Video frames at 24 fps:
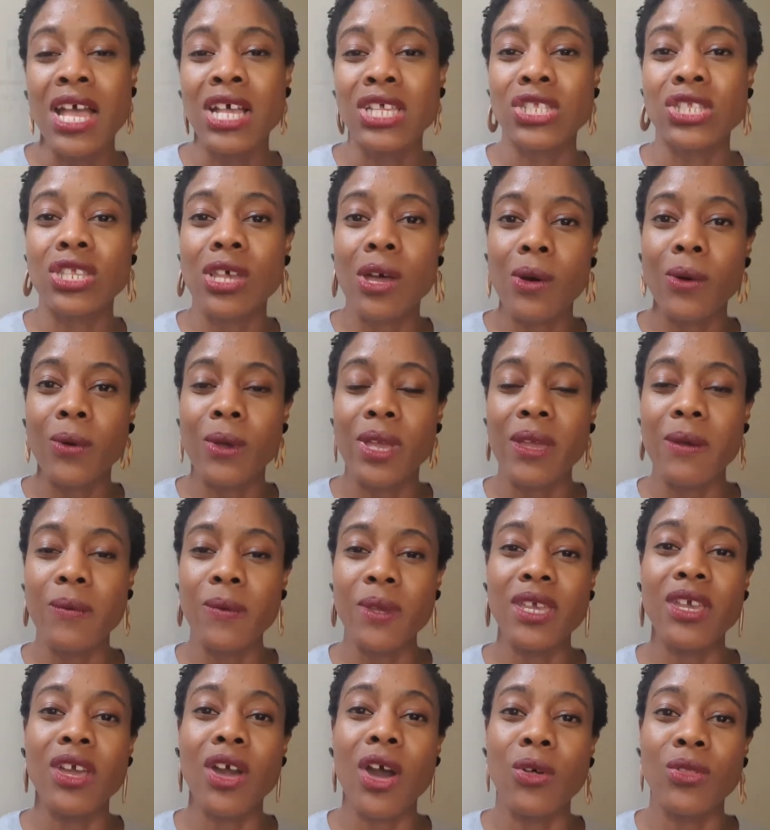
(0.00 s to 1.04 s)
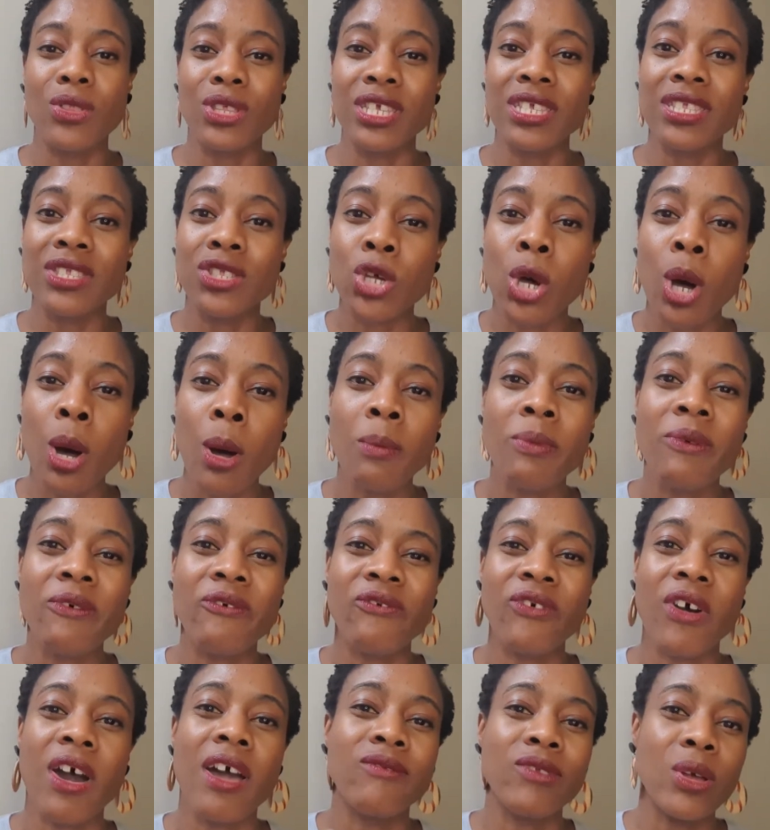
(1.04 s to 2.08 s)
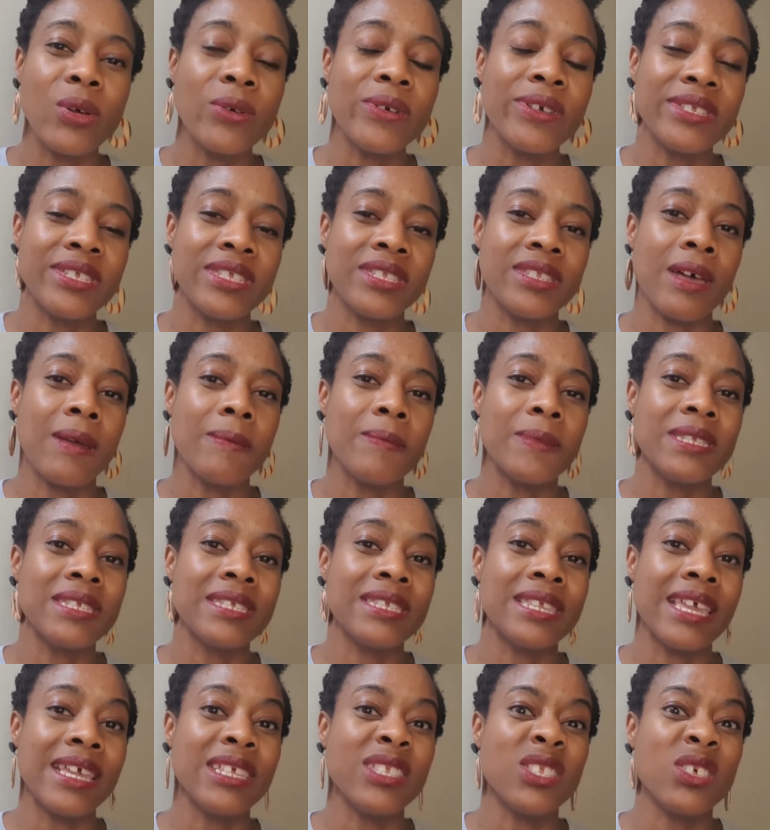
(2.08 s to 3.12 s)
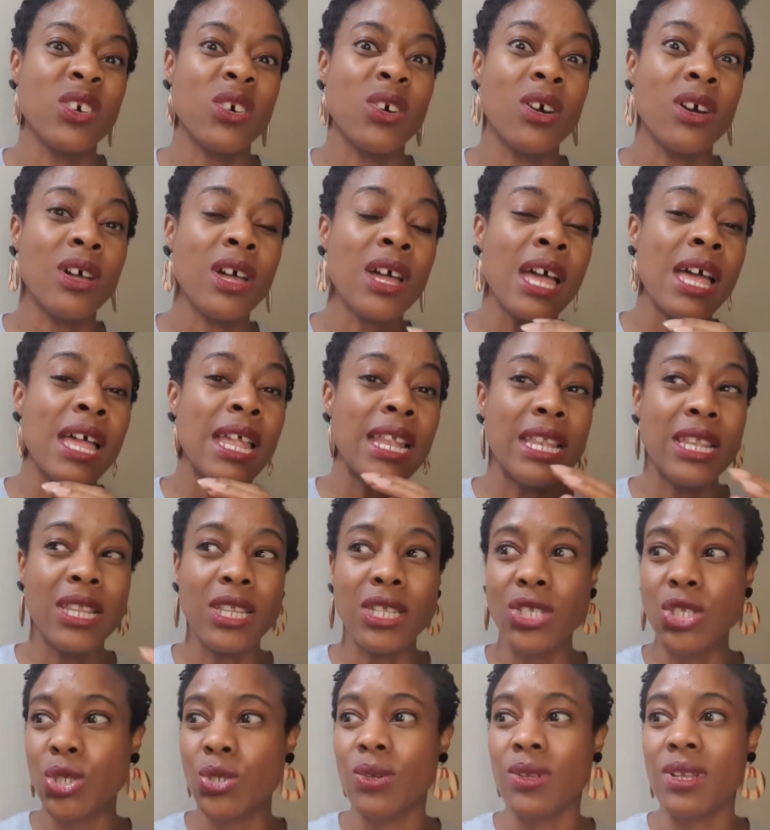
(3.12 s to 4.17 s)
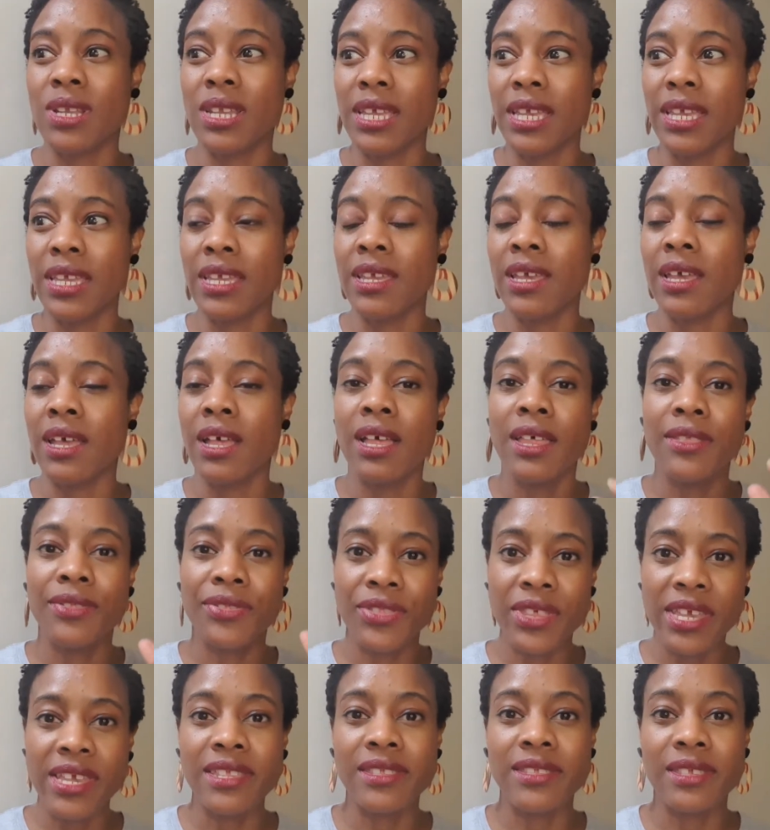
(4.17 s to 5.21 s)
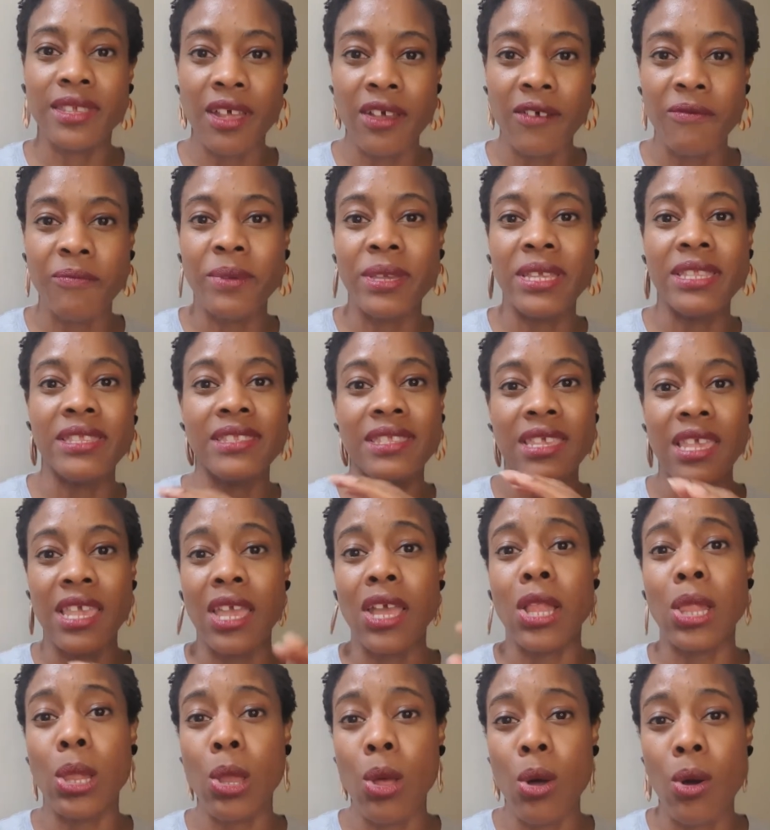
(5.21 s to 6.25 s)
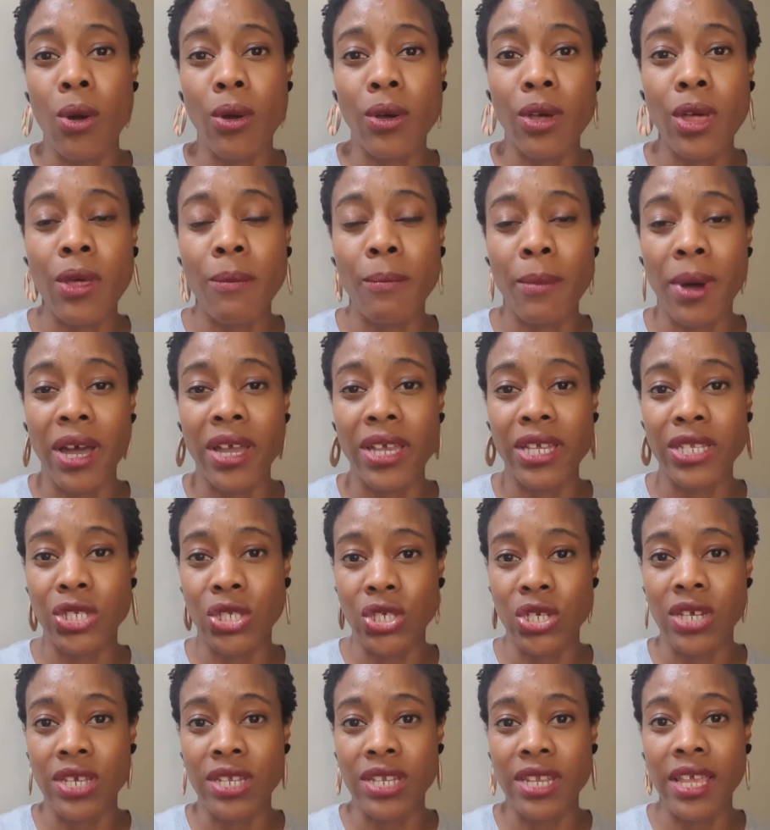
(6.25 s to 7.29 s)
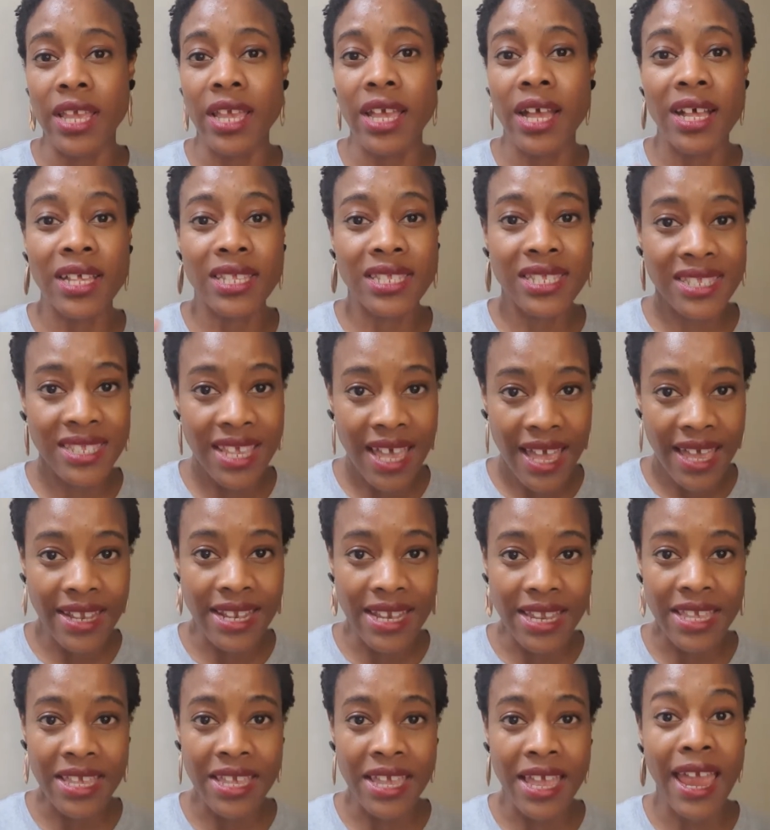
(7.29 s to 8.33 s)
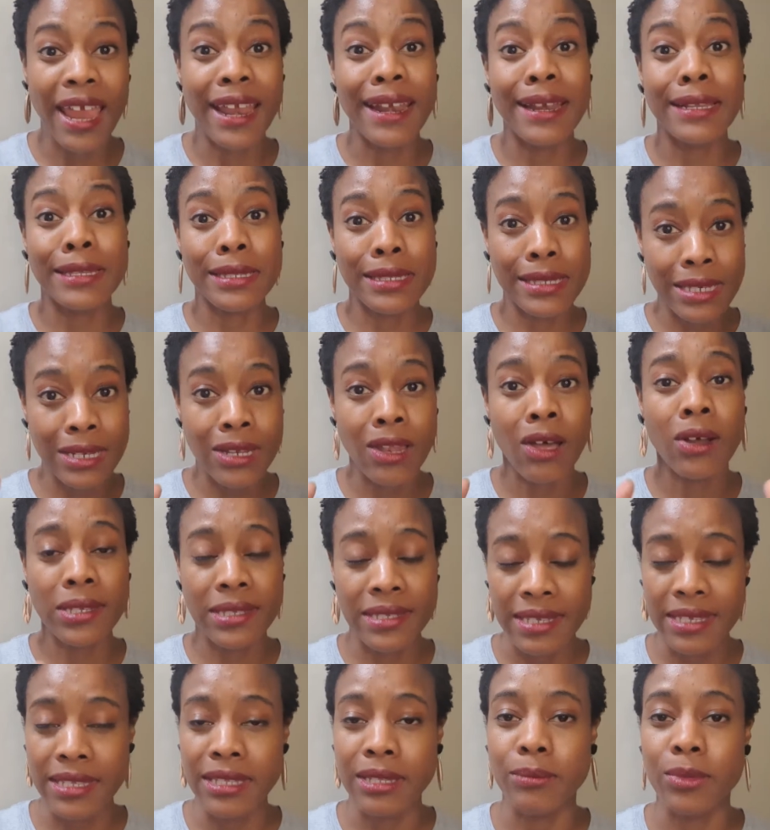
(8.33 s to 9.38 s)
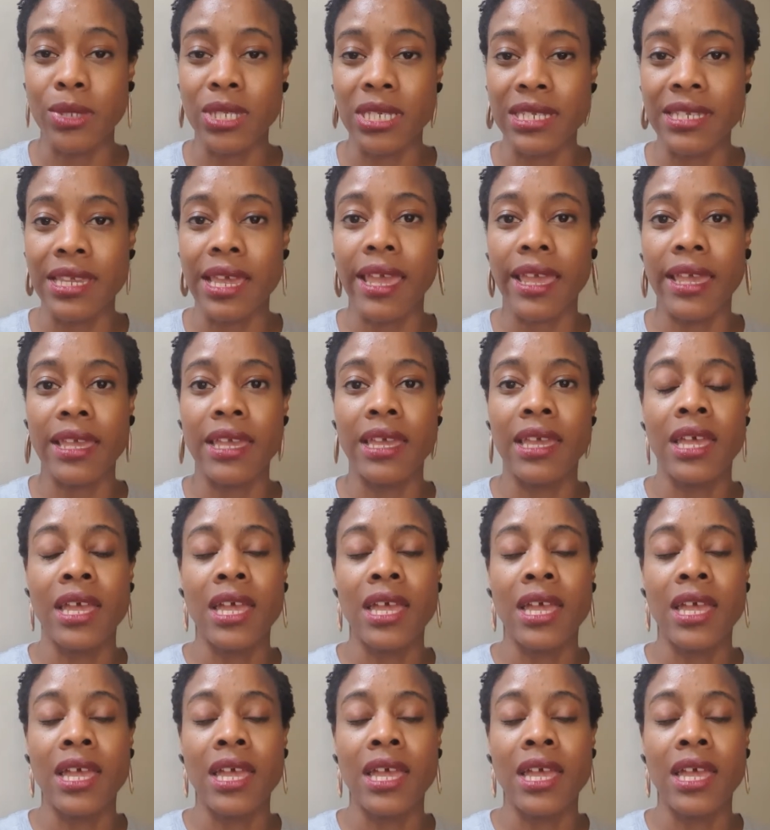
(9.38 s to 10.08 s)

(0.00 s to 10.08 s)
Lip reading: So here we go. These top 5 logo design mistakes are literally things that I've been seeing along my journey, sadly, and still are seeing them today.